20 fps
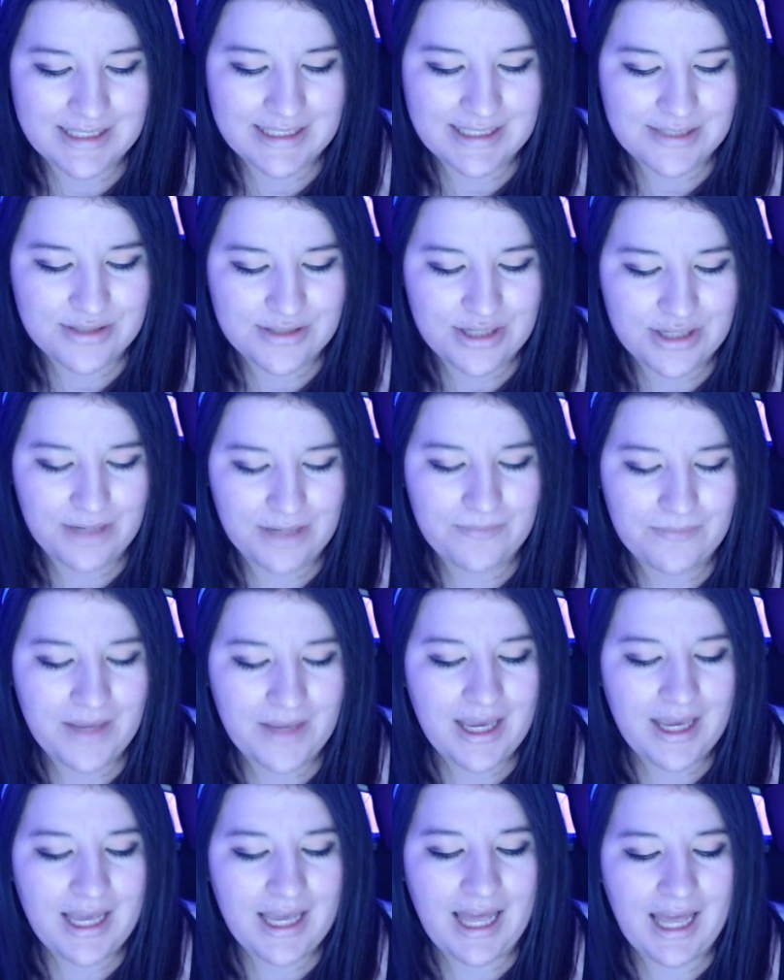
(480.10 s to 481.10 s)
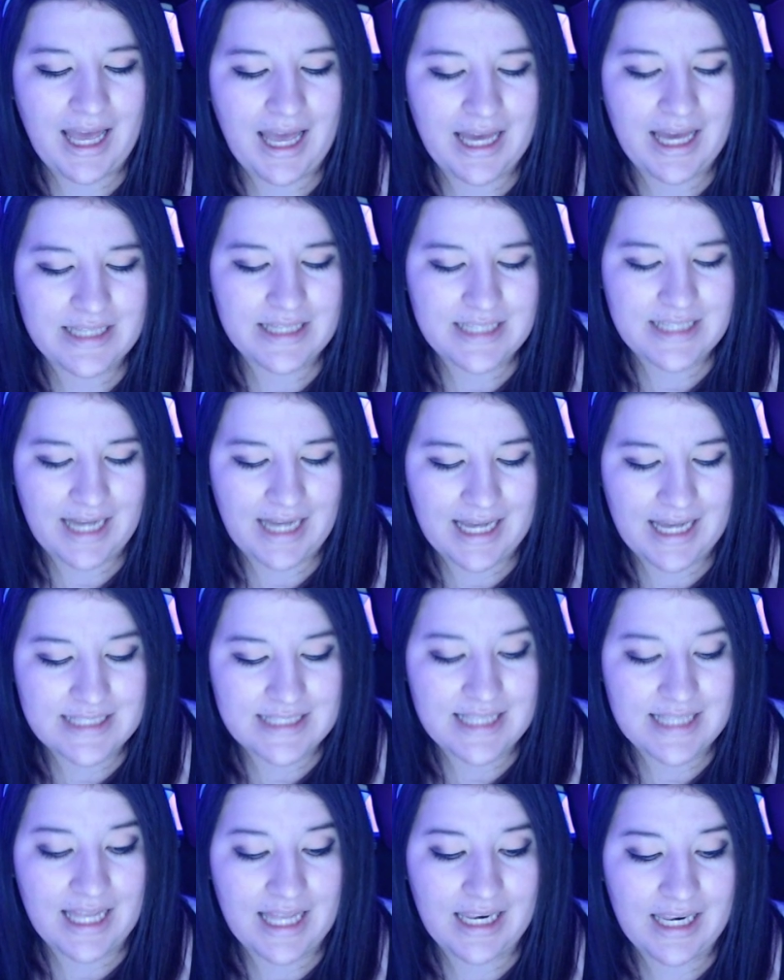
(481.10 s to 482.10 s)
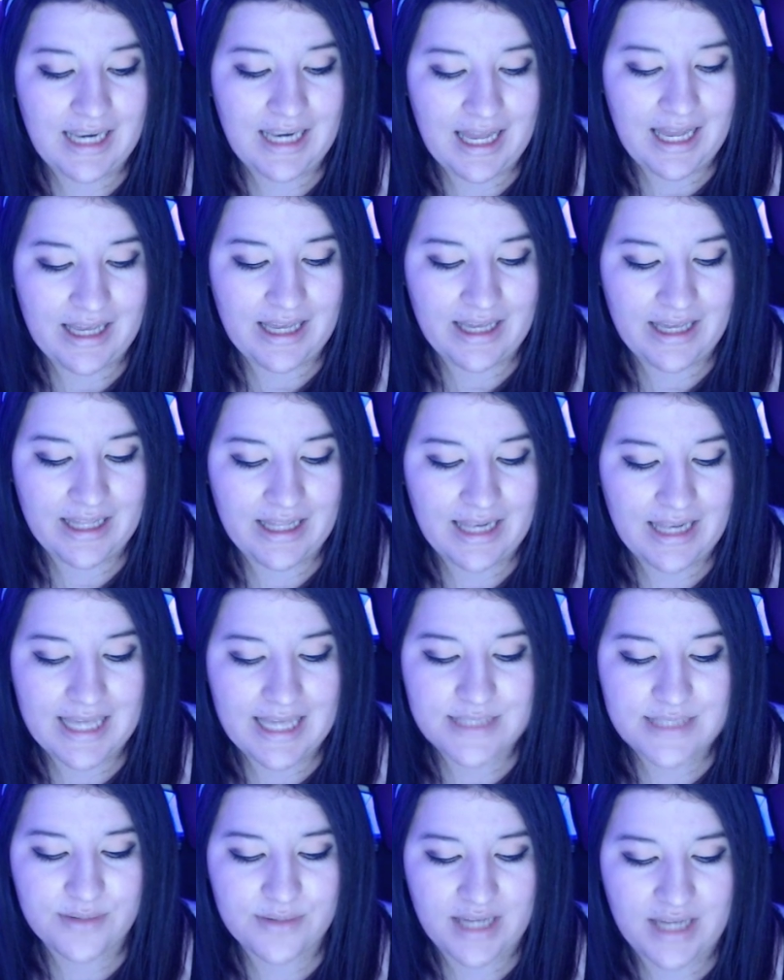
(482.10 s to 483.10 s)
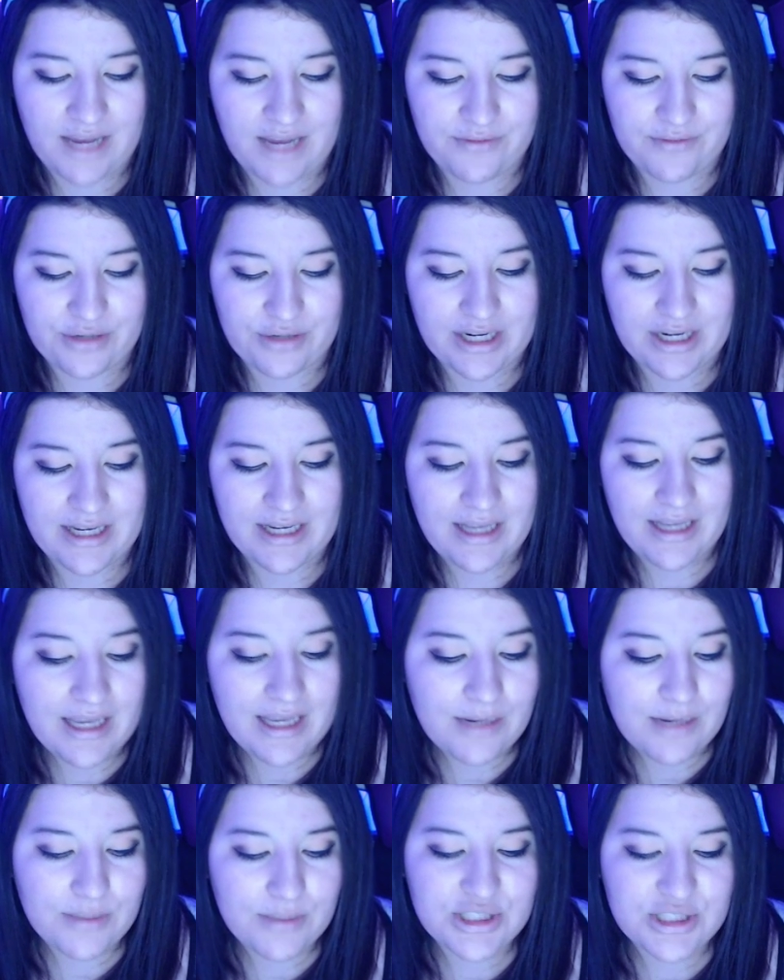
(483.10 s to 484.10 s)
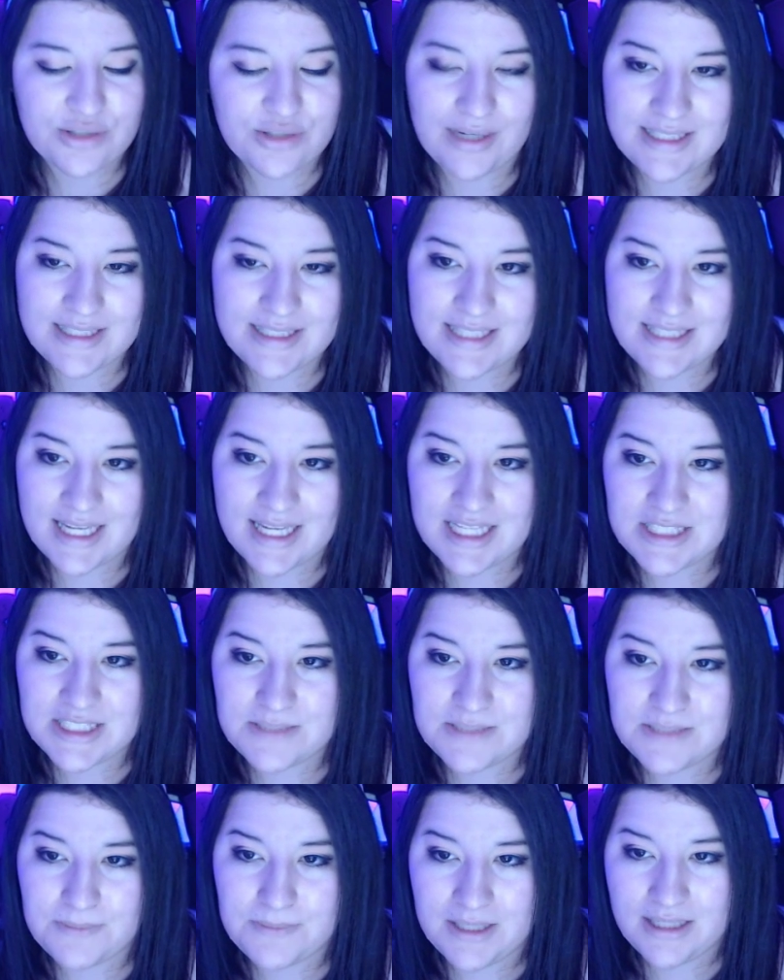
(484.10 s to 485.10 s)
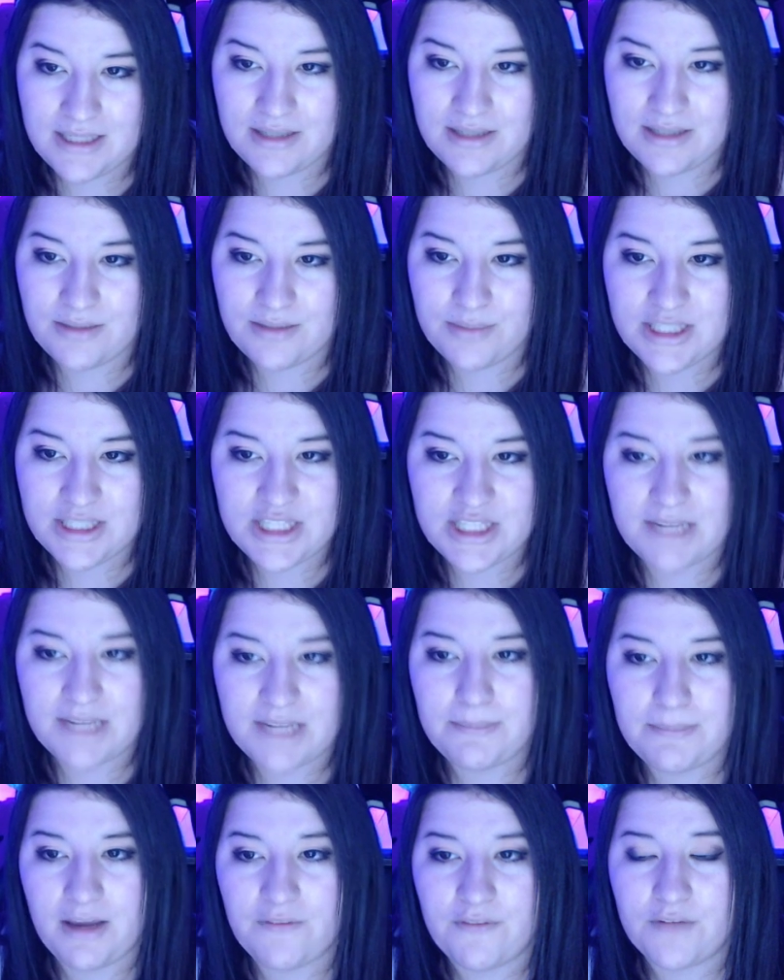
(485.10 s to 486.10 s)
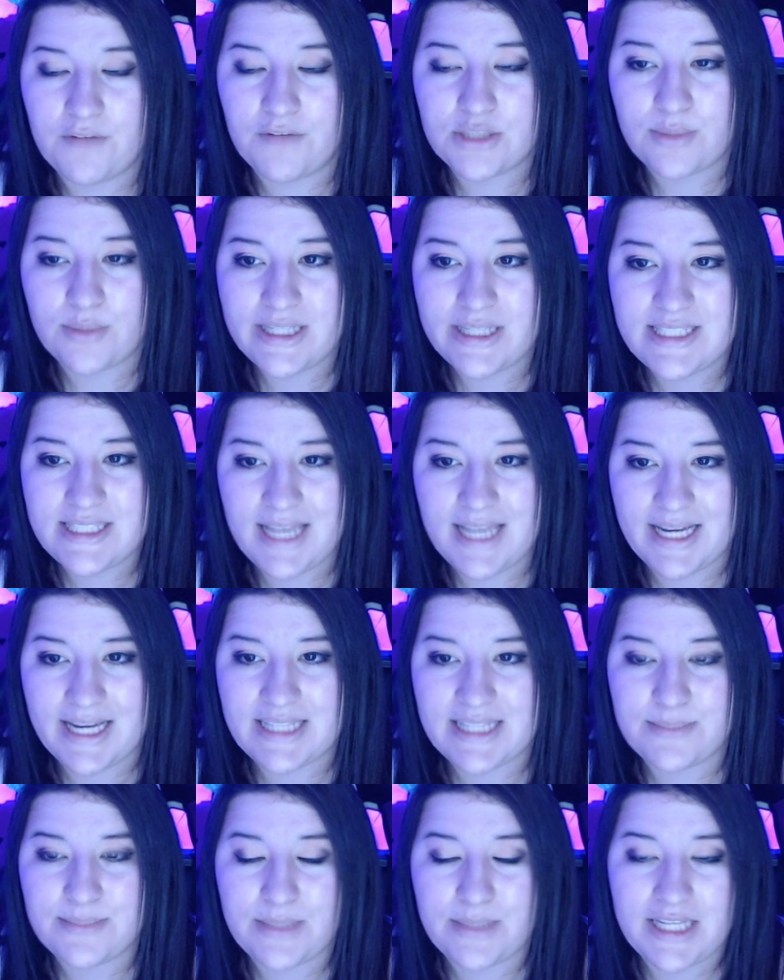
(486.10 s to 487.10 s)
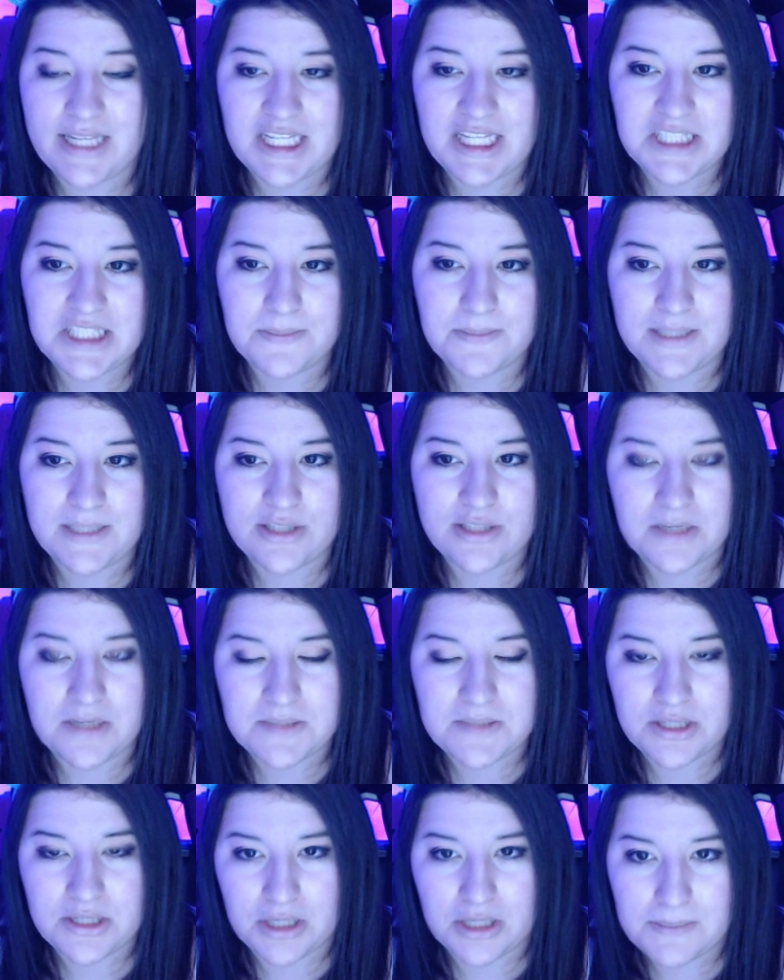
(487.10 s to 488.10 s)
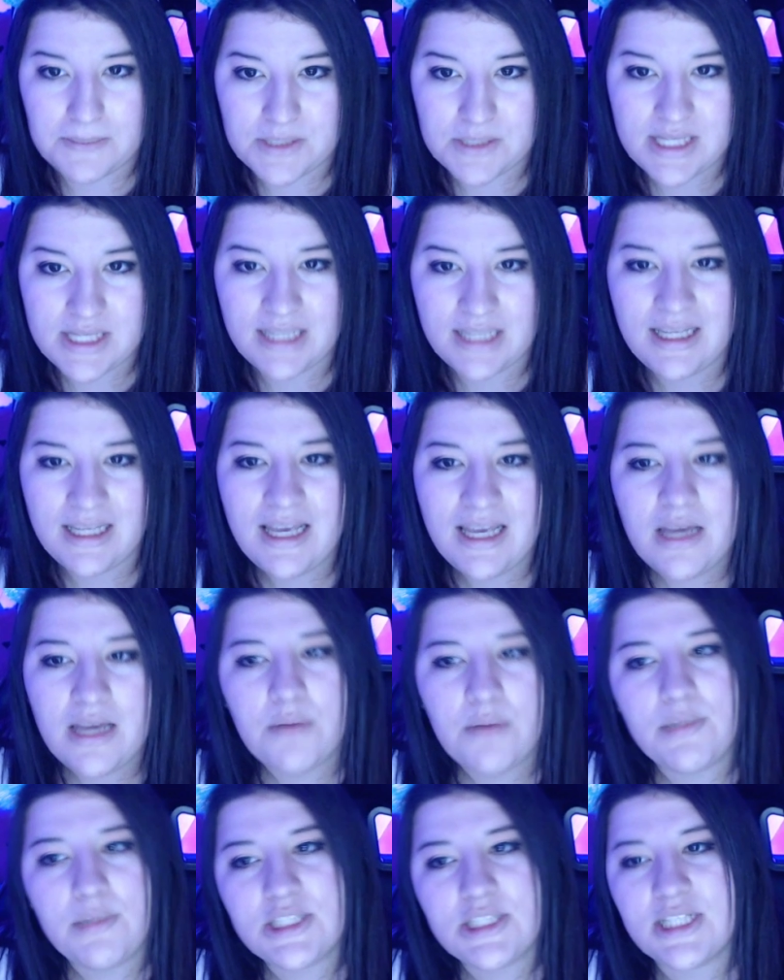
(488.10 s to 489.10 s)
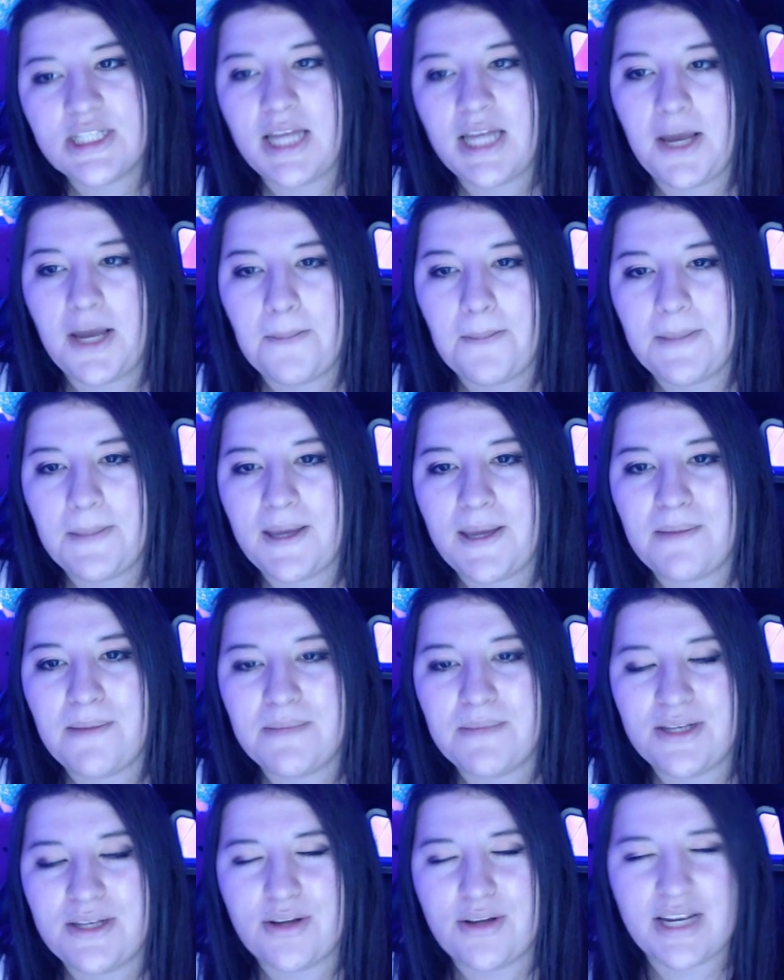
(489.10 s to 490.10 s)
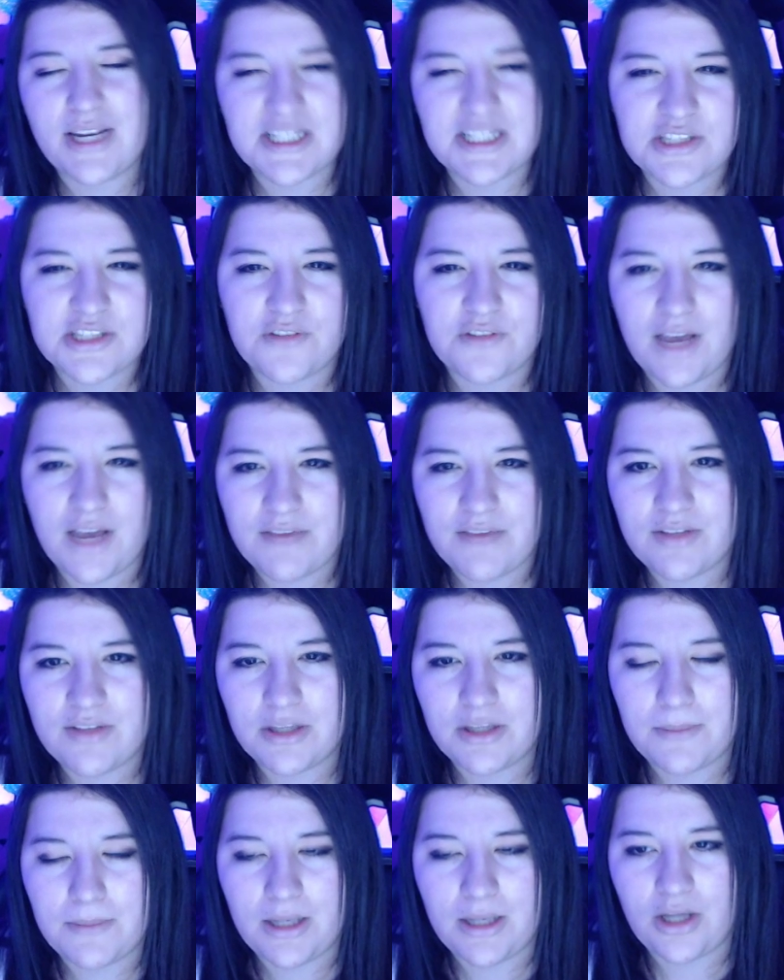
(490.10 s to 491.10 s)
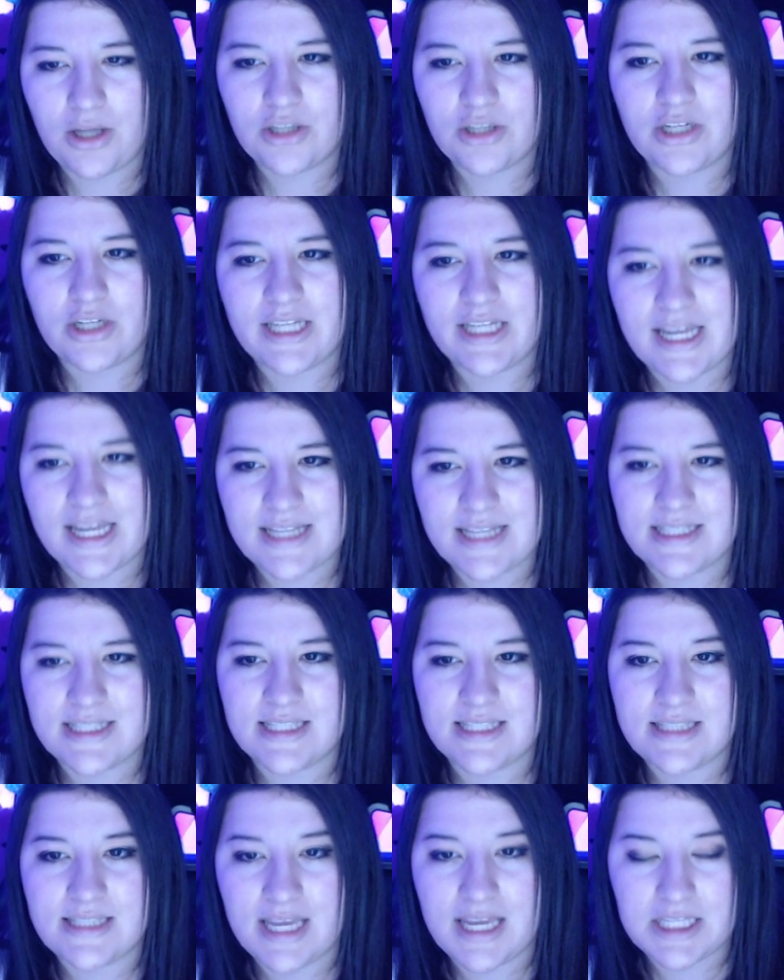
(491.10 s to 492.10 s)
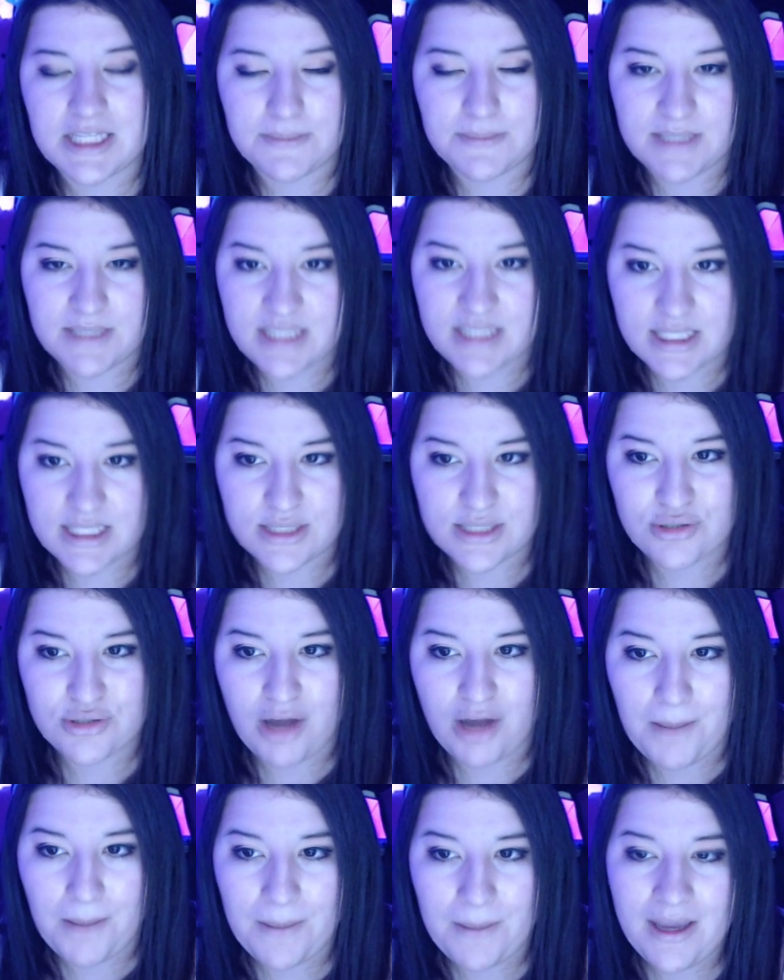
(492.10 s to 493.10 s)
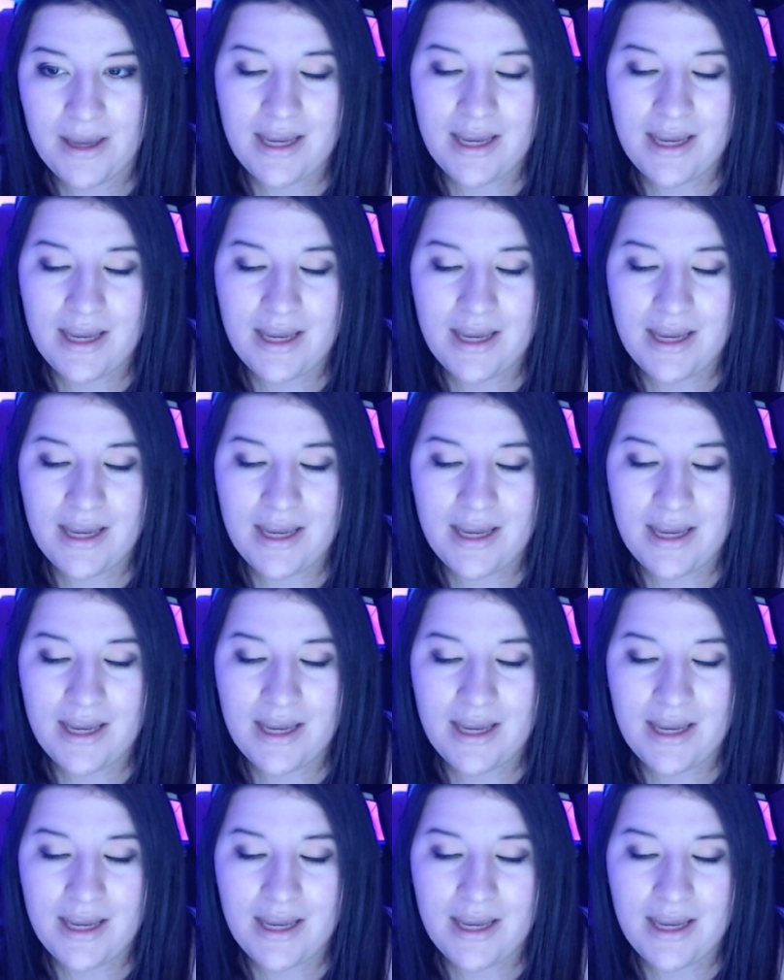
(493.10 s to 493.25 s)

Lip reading: user. It has last recovery, which grants HP regen buff for 20 seconds when HP drops to 30%, which can help him, you know, kind of survive a little bit longer in case his HP does drop.